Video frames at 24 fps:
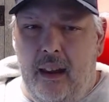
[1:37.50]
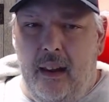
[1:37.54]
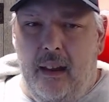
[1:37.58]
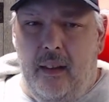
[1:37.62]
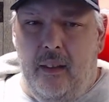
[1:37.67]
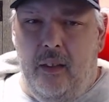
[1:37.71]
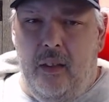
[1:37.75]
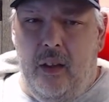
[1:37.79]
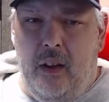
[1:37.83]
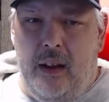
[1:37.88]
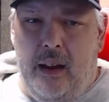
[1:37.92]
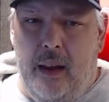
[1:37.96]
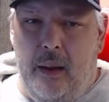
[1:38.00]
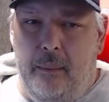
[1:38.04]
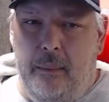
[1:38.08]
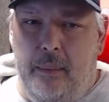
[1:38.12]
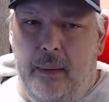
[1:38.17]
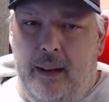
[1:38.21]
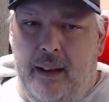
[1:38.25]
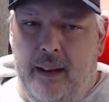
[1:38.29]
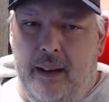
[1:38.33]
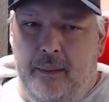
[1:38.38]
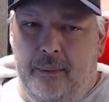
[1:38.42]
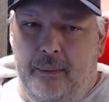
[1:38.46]
look up
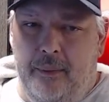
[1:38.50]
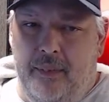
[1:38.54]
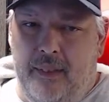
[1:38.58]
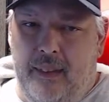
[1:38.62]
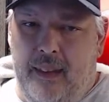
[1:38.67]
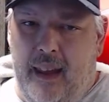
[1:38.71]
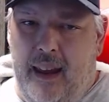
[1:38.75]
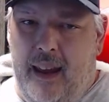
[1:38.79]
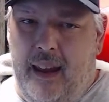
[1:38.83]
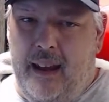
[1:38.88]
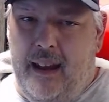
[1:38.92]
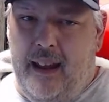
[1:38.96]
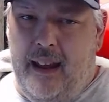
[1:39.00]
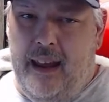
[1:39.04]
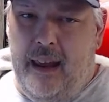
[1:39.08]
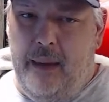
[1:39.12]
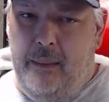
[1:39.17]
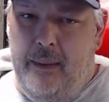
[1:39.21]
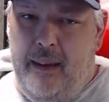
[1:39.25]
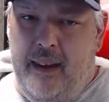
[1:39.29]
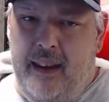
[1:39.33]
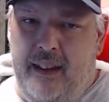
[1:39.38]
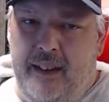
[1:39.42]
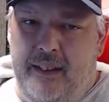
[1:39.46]
the
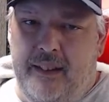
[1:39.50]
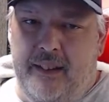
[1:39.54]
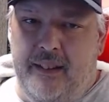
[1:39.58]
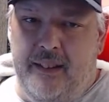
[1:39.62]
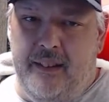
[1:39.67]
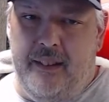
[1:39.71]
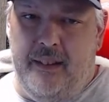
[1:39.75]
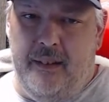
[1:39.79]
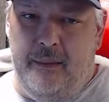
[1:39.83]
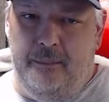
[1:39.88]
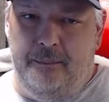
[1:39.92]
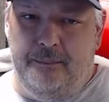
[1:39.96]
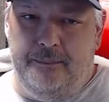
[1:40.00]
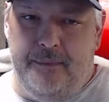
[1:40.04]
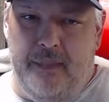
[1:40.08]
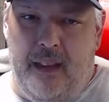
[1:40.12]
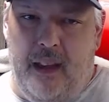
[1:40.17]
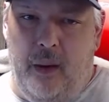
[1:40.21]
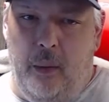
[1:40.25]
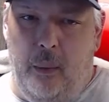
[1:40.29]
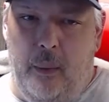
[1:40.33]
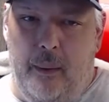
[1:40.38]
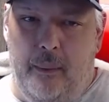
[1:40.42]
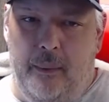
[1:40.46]
NIMH
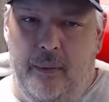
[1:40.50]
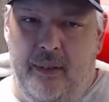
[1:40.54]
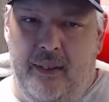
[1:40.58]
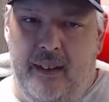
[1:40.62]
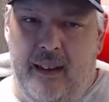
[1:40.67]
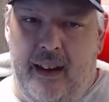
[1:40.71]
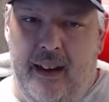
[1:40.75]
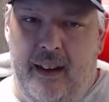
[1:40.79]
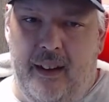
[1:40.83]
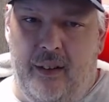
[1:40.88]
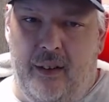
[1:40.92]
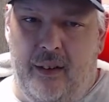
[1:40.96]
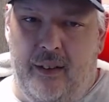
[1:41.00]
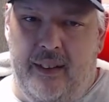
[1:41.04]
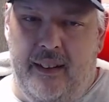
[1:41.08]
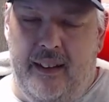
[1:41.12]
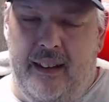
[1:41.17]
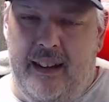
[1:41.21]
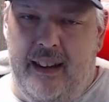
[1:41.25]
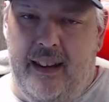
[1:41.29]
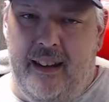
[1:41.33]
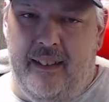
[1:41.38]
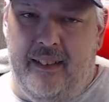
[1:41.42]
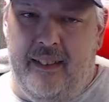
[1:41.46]
website or the
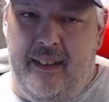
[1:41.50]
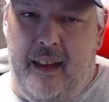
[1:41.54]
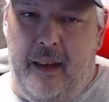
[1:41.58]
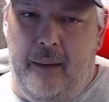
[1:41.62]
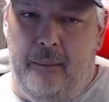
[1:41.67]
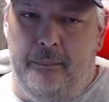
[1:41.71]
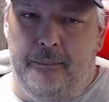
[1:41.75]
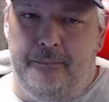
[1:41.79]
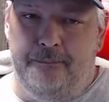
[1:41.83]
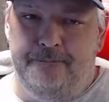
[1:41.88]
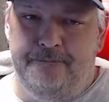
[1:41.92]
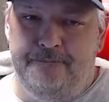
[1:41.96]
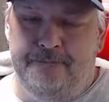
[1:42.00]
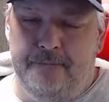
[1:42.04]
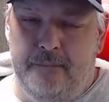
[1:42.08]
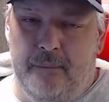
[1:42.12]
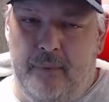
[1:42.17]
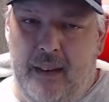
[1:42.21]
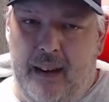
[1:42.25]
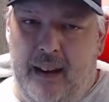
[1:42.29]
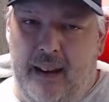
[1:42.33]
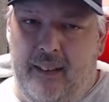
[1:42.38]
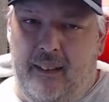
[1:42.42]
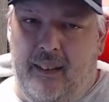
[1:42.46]
DSM
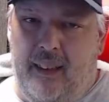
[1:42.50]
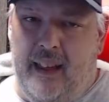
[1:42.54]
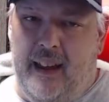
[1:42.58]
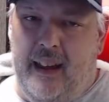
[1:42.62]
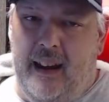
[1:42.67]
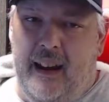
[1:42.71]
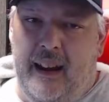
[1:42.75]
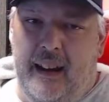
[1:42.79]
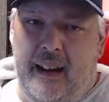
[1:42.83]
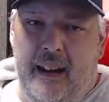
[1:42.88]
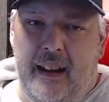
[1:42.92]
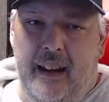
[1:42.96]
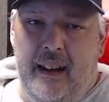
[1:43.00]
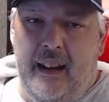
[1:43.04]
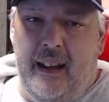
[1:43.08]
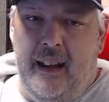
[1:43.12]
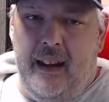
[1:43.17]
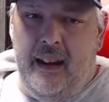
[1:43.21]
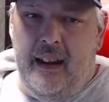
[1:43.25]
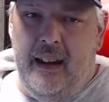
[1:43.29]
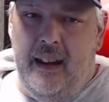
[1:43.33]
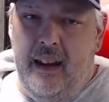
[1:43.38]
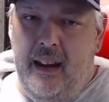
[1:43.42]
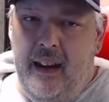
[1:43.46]
online
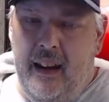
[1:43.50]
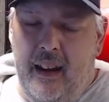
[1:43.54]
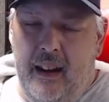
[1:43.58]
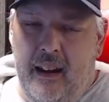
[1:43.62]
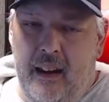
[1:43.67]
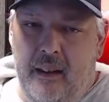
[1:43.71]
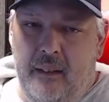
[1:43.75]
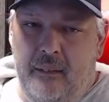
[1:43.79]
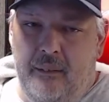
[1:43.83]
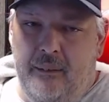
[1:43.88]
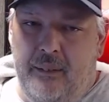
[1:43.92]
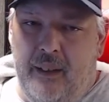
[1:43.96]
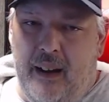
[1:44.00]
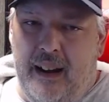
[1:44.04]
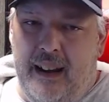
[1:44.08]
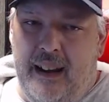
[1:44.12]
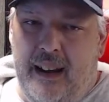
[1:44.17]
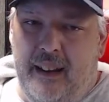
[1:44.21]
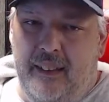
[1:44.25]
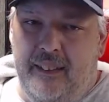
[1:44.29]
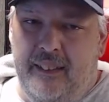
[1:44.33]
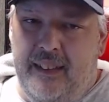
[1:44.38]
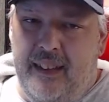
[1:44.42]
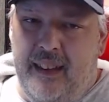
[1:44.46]
and find
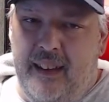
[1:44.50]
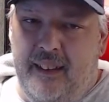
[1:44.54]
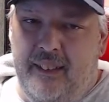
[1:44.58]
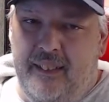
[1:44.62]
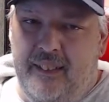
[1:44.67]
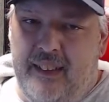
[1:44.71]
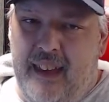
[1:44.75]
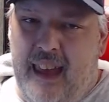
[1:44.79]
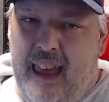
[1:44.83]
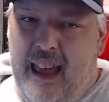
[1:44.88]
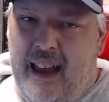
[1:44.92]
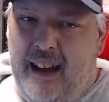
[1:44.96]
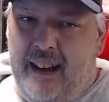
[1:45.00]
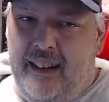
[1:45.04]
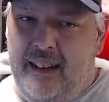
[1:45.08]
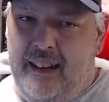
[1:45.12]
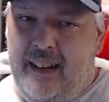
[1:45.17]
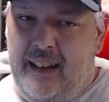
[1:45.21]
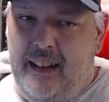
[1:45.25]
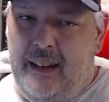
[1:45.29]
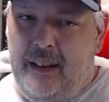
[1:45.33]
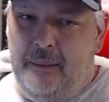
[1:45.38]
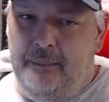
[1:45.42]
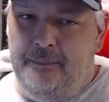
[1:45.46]
out the exact
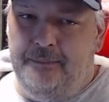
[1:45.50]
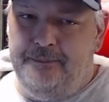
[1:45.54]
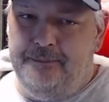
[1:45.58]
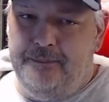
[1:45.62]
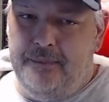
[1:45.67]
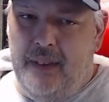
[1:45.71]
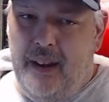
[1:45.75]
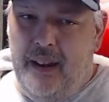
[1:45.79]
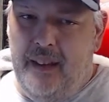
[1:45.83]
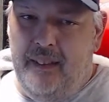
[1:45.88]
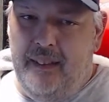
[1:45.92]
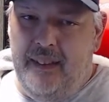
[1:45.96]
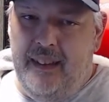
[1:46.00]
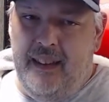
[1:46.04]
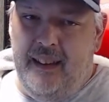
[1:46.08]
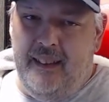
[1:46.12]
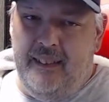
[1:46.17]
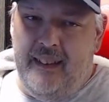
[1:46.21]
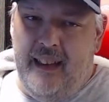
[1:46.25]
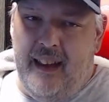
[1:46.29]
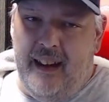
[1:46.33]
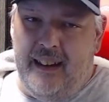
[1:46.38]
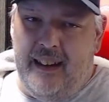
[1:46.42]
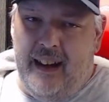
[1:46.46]

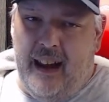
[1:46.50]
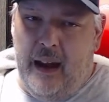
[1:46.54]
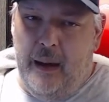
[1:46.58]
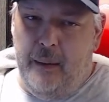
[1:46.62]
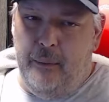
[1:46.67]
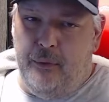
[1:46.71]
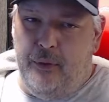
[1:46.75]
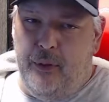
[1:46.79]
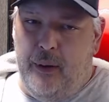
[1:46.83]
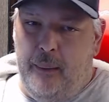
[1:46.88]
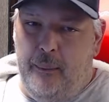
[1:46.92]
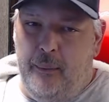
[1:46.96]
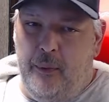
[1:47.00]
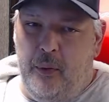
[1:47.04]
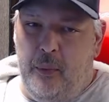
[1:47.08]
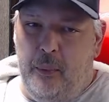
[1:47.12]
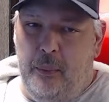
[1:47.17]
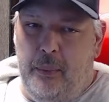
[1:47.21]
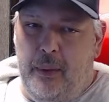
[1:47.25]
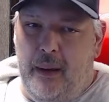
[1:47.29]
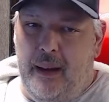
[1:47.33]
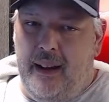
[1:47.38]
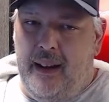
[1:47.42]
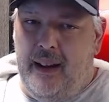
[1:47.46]
time frames.
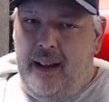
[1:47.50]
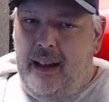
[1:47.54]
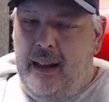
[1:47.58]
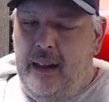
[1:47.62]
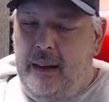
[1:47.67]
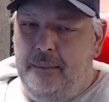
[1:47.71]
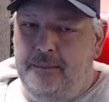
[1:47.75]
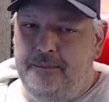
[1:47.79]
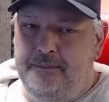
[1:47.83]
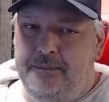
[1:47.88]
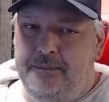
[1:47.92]
But